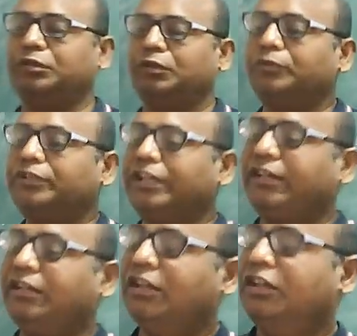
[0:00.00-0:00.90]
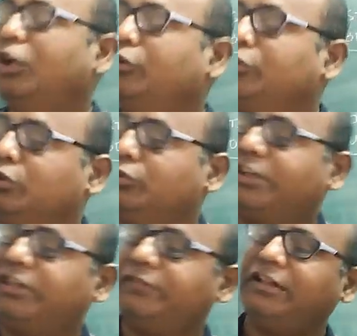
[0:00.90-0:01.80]
Okay, now you know
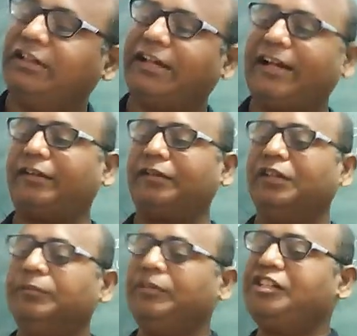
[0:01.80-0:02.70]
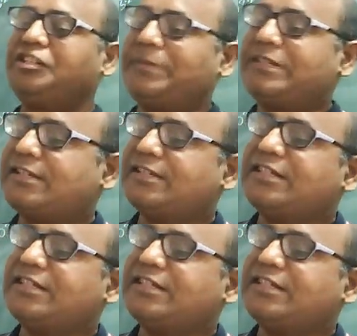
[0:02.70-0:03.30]
very well that many species